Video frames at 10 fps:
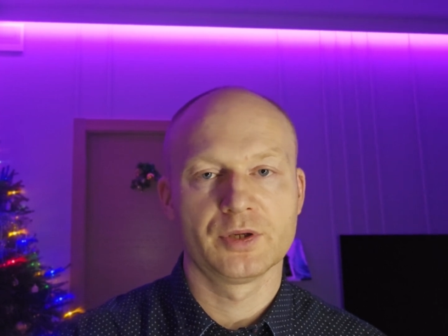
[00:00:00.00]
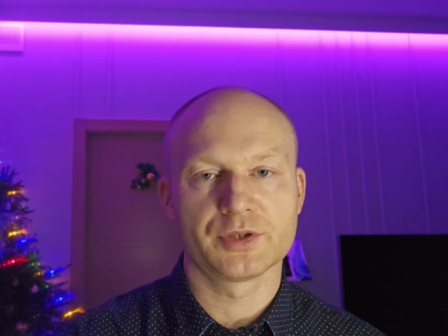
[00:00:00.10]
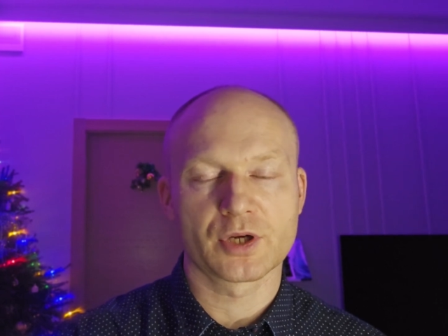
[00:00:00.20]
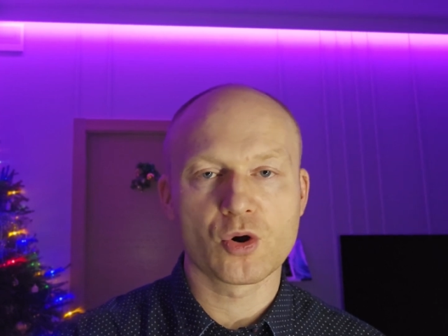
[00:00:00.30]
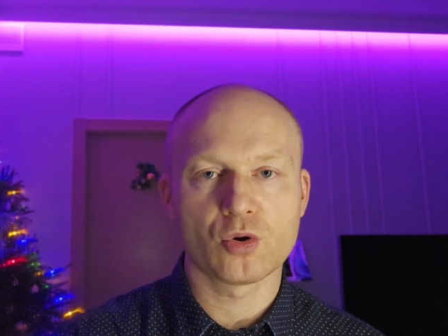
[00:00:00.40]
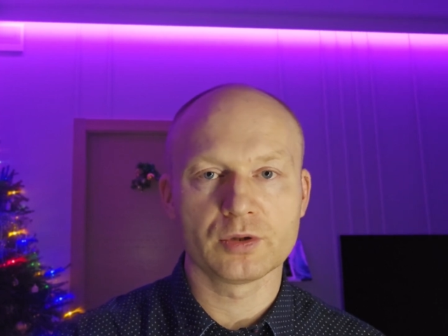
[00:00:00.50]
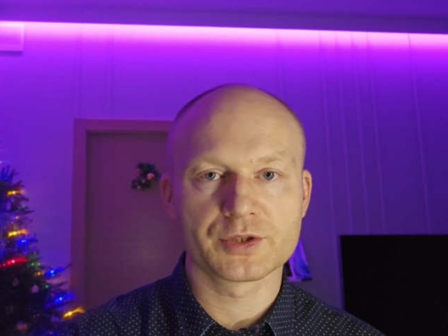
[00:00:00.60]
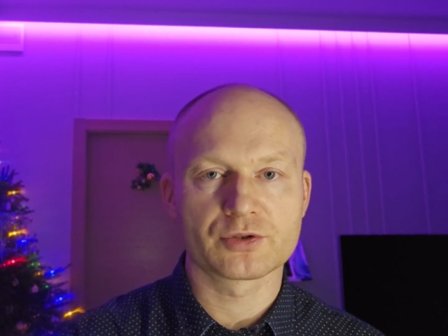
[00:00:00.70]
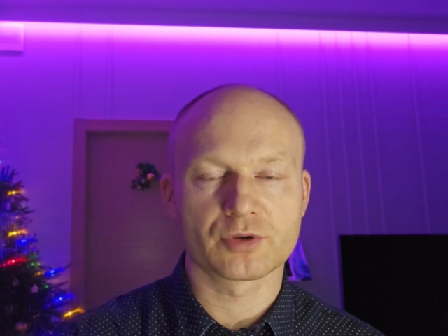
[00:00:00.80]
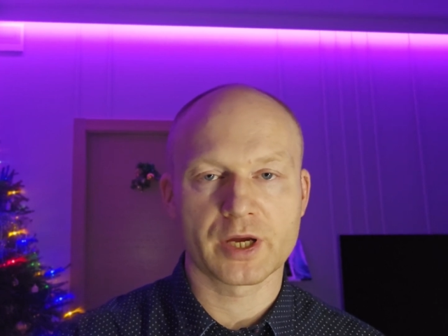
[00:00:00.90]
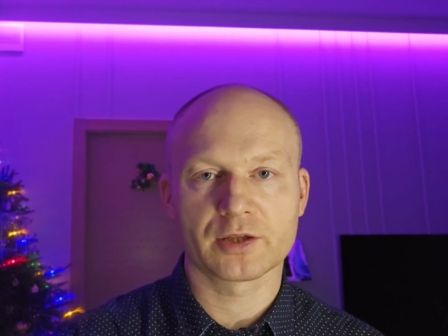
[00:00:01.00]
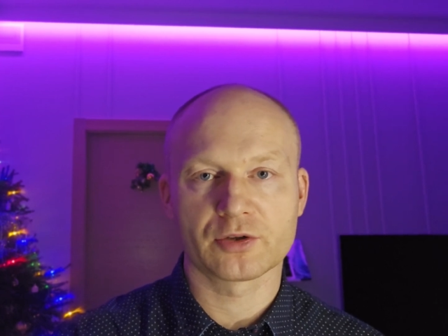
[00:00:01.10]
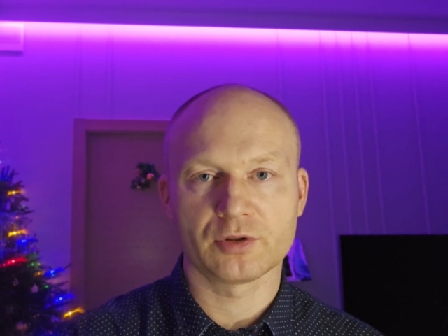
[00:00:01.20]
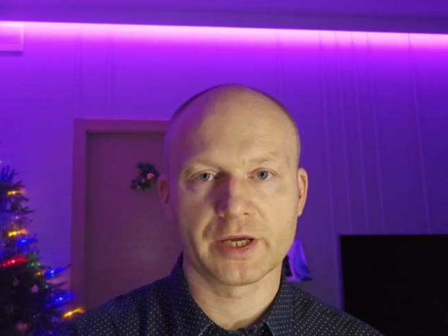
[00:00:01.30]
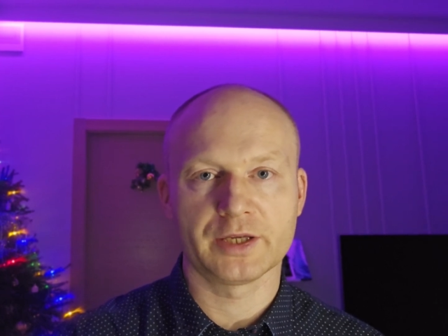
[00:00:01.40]
The goal is to
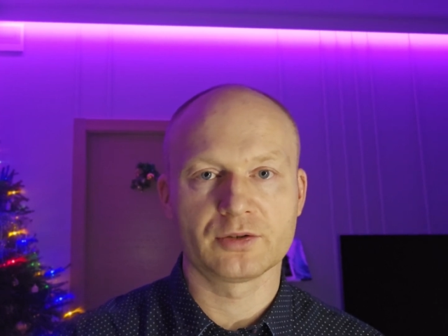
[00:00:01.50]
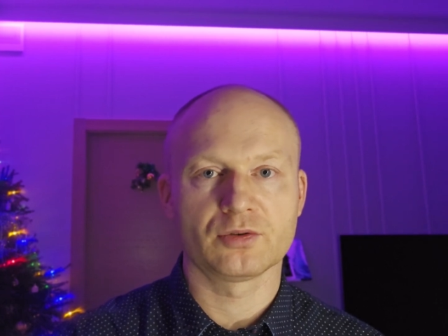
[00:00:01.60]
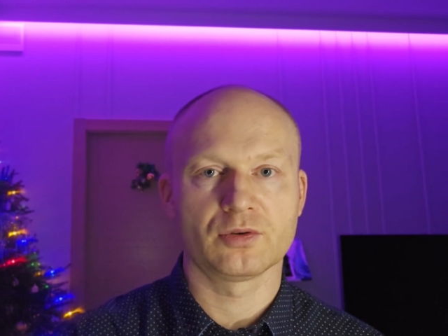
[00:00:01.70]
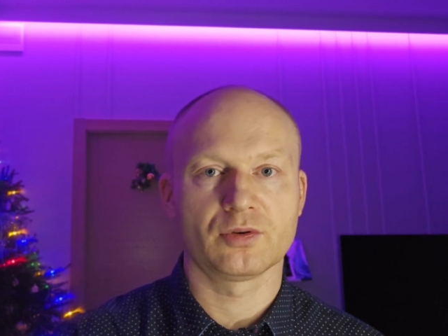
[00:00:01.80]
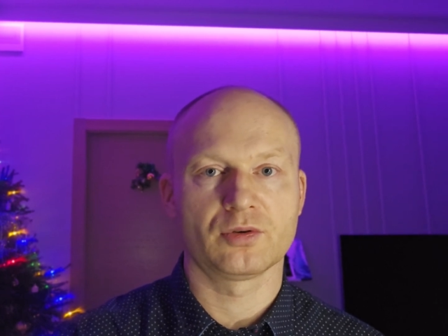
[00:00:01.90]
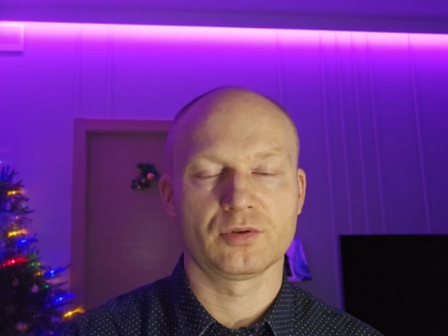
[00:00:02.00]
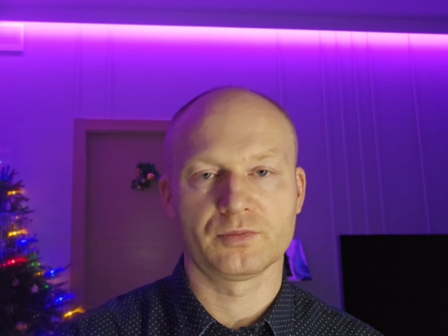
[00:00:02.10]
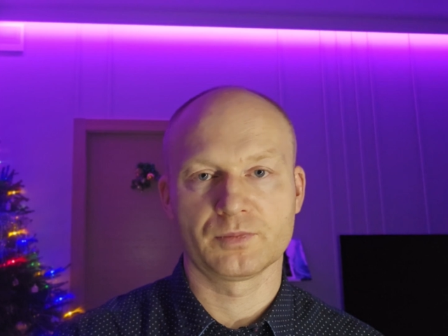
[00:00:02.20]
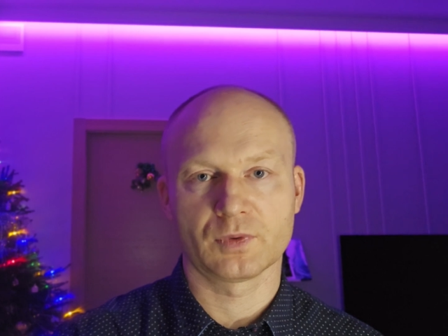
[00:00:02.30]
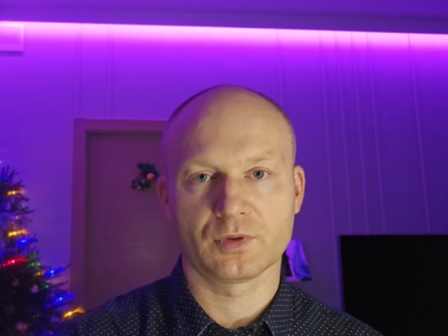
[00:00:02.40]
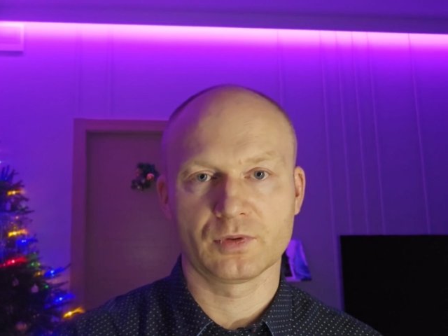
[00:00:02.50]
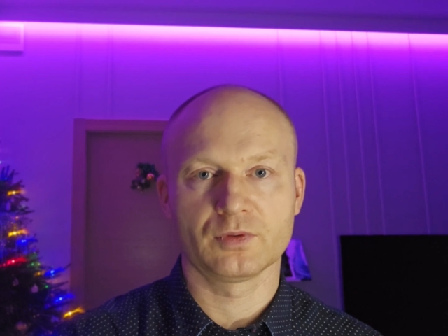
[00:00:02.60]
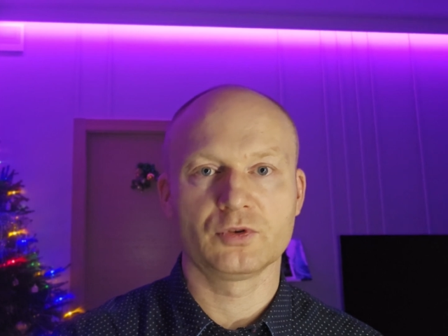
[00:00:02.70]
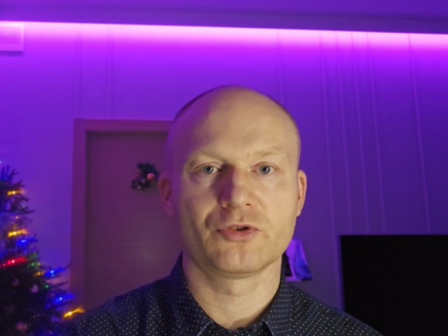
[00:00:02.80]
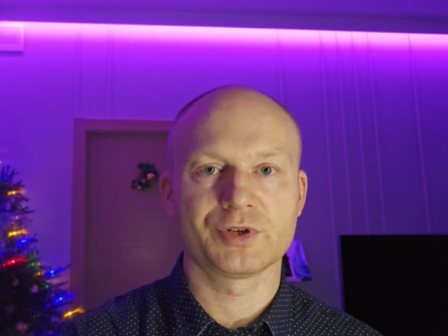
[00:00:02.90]
calculate
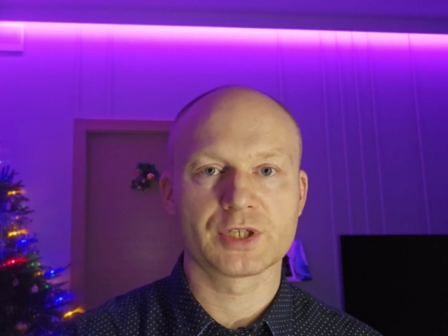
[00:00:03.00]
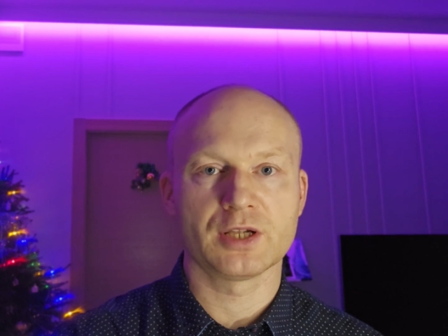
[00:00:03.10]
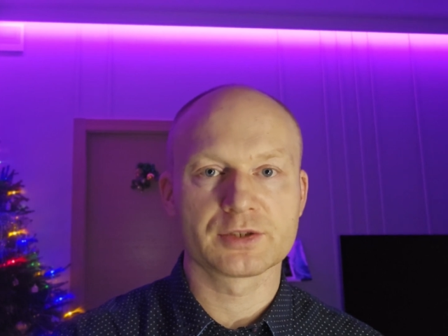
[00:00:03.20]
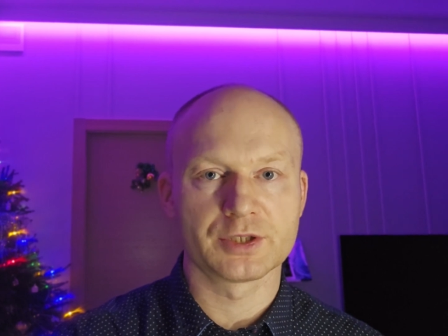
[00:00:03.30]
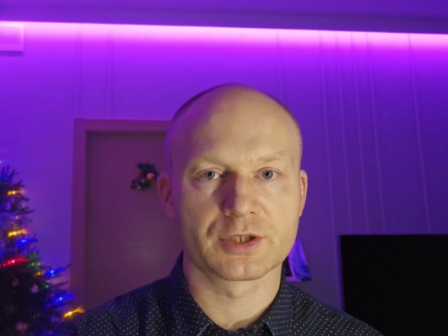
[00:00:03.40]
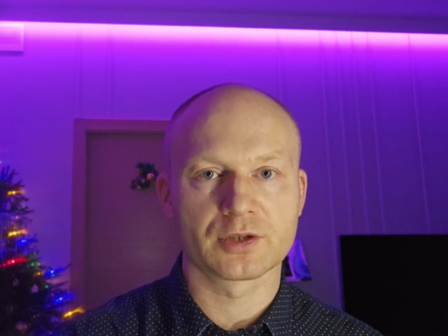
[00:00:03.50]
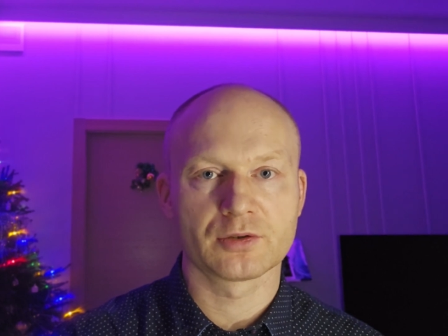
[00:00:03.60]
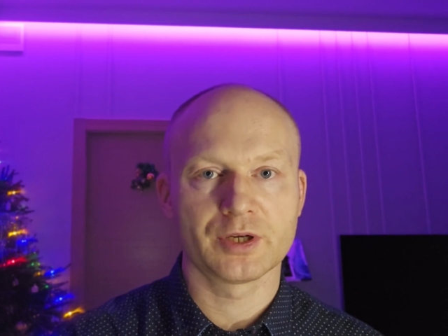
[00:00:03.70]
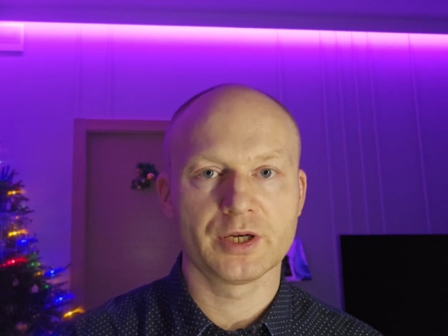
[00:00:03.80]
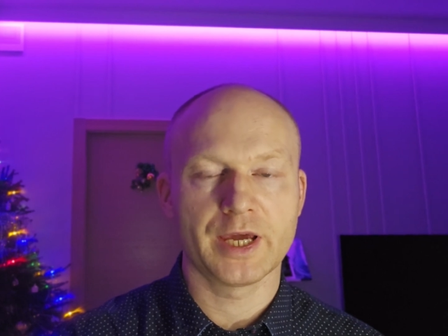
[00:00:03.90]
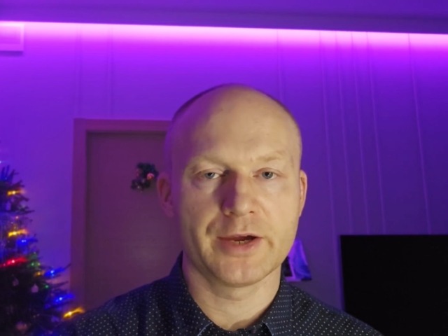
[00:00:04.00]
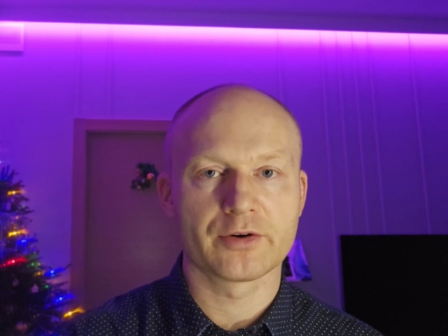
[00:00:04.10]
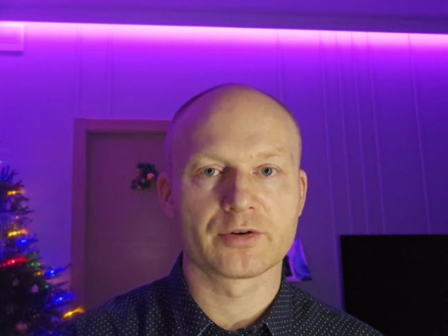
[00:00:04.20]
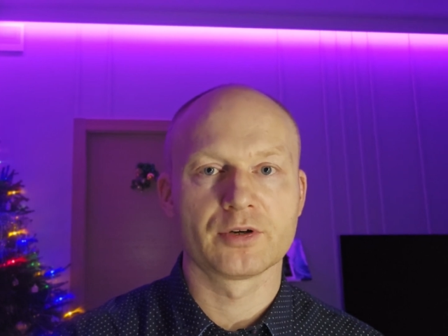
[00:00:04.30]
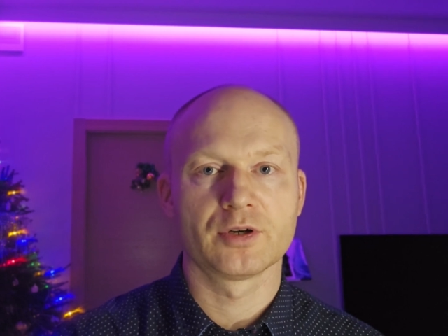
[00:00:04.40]
the resulting
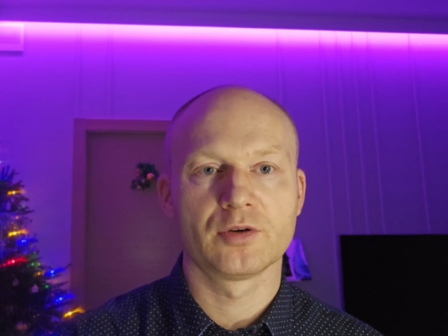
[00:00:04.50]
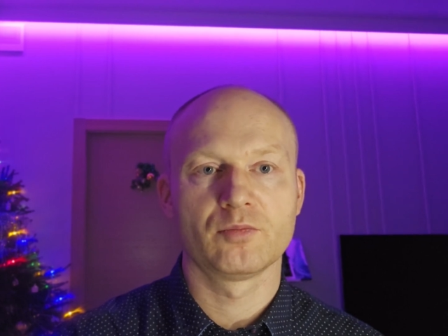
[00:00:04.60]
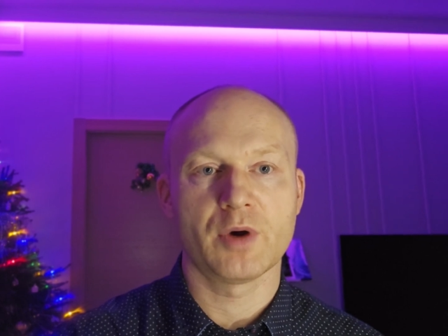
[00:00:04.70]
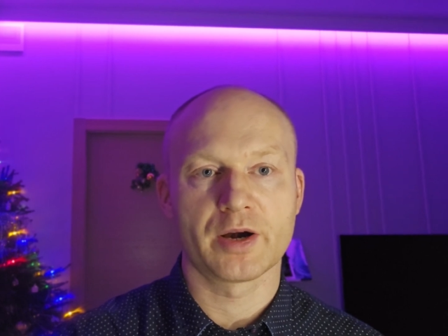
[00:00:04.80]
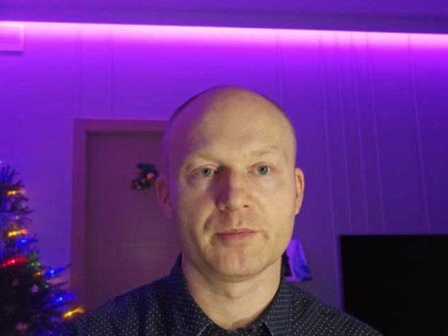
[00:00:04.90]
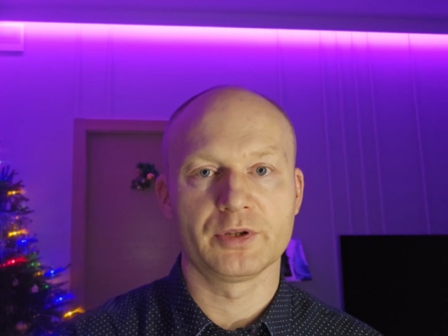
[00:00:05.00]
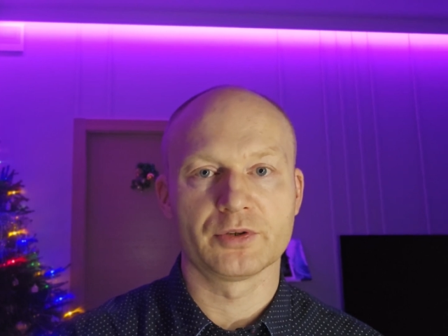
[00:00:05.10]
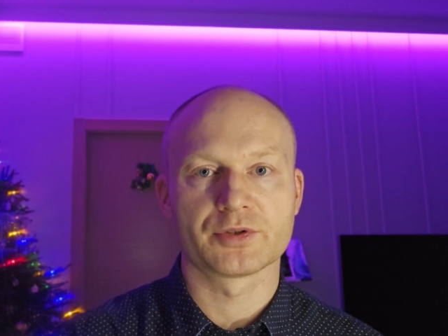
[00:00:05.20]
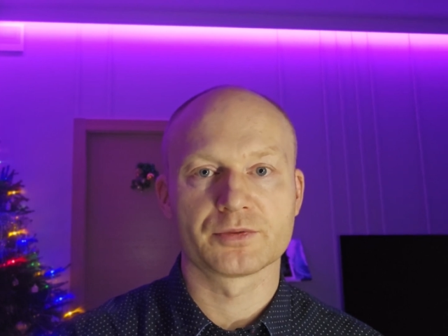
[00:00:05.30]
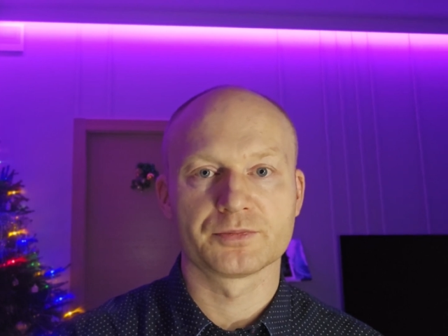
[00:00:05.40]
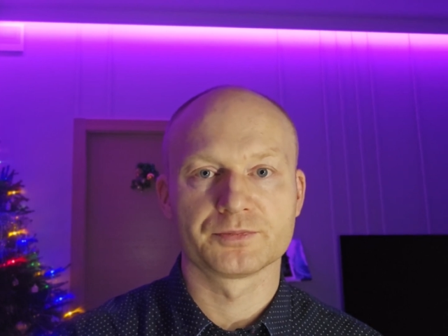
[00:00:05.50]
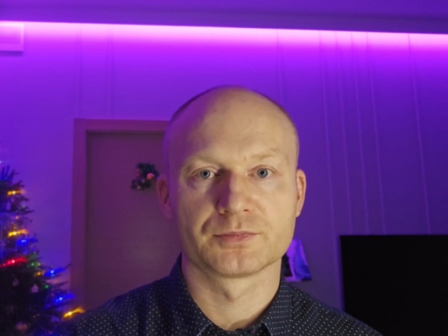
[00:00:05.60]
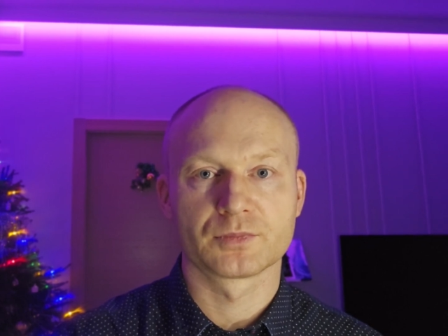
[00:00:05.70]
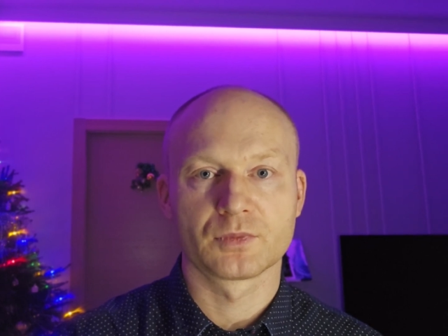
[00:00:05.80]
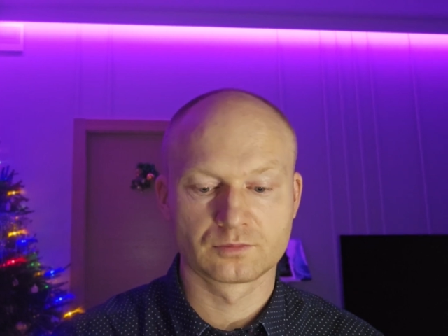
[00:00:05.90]
air parameters.
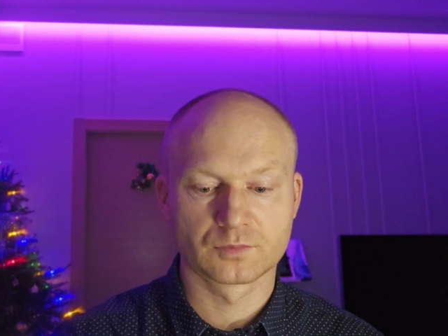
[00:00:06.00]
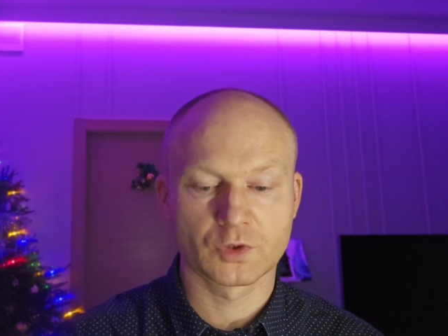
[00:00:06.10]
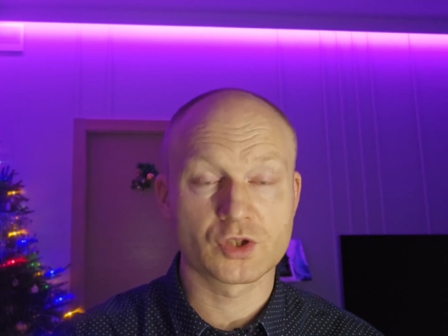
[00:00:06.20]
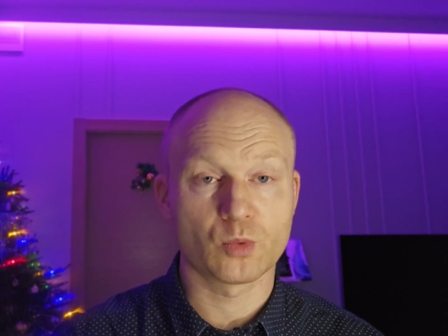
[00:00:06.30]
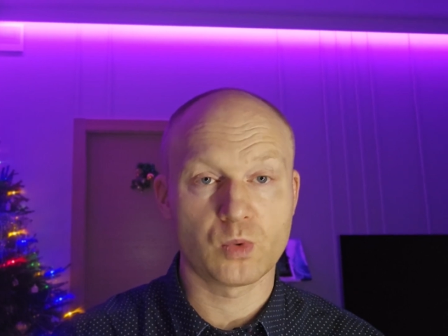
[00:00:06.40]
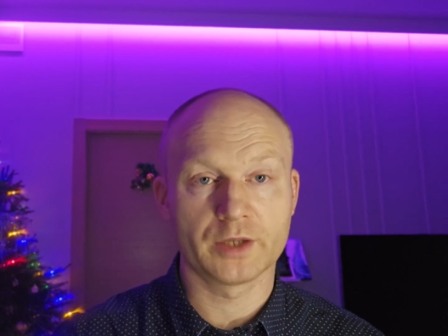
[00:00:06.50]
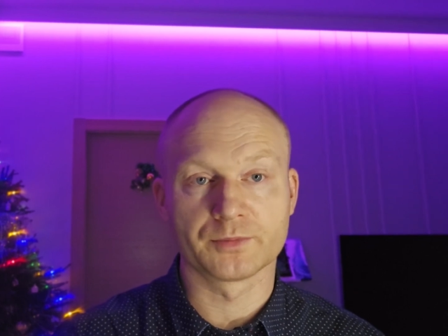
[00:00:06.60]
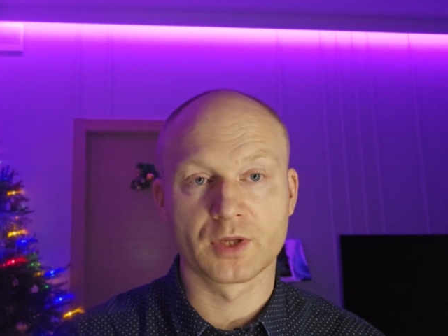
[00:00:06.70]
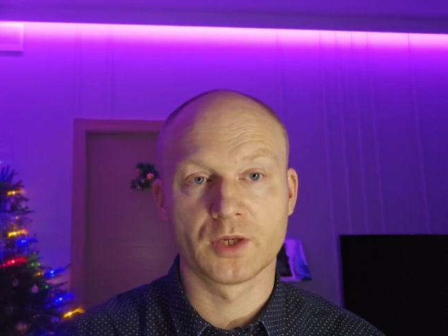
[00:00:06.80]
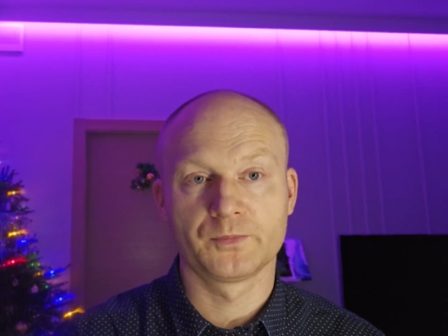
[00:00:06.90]
Step 1.